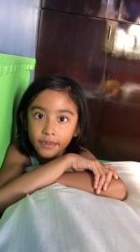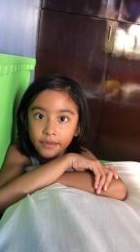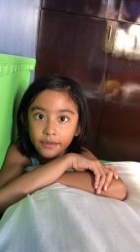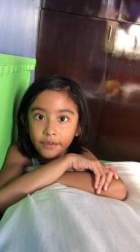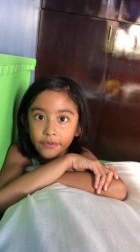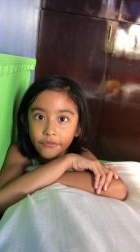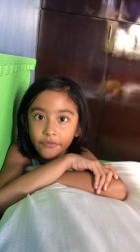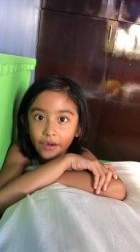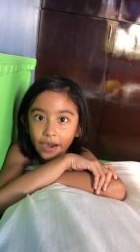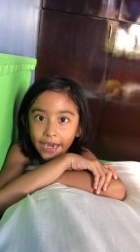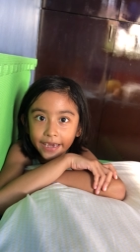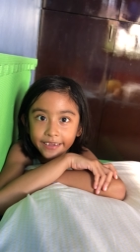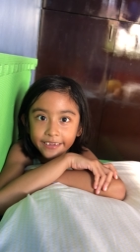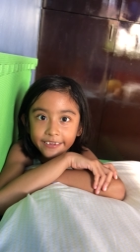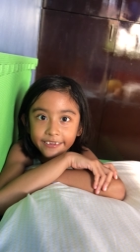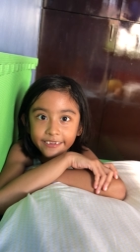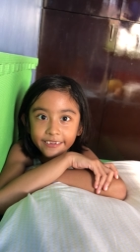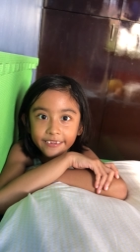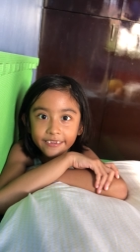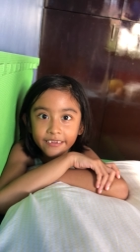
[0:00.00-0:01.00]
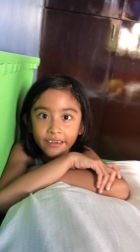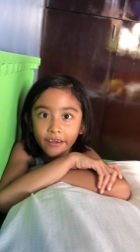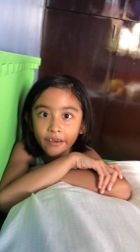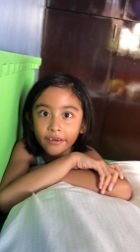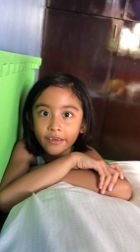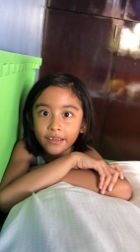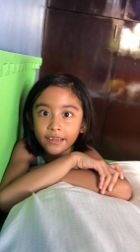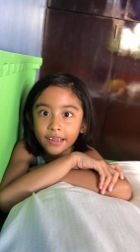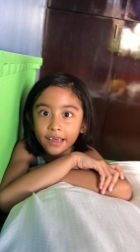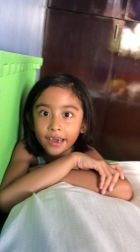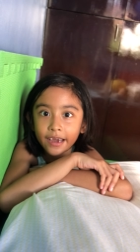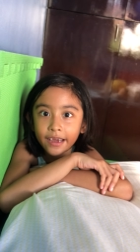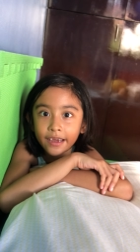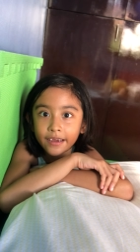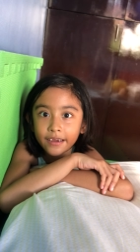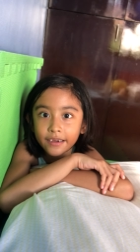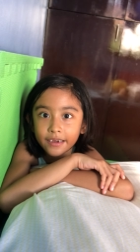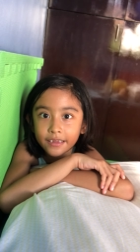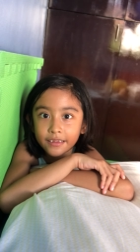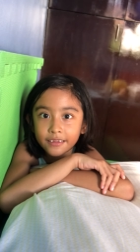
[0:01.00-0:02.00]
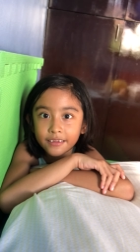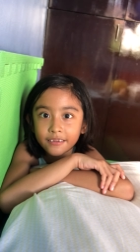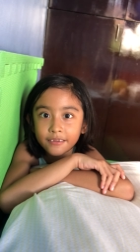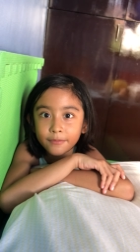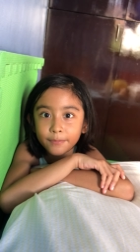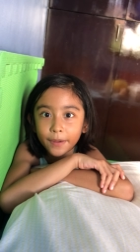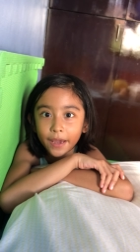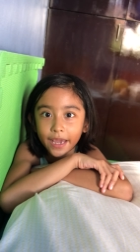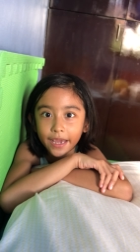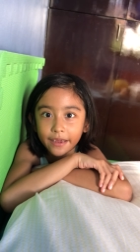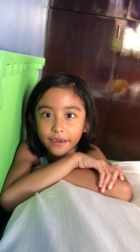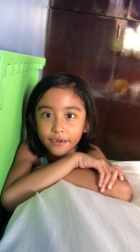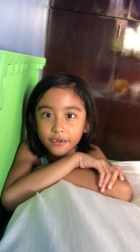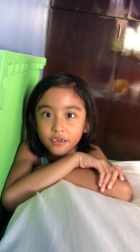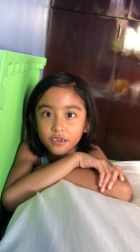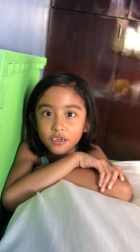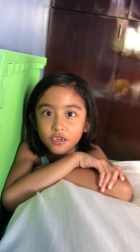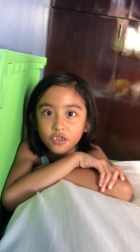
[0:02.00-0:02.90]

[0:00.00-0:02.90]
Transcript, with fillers: device like in Spain.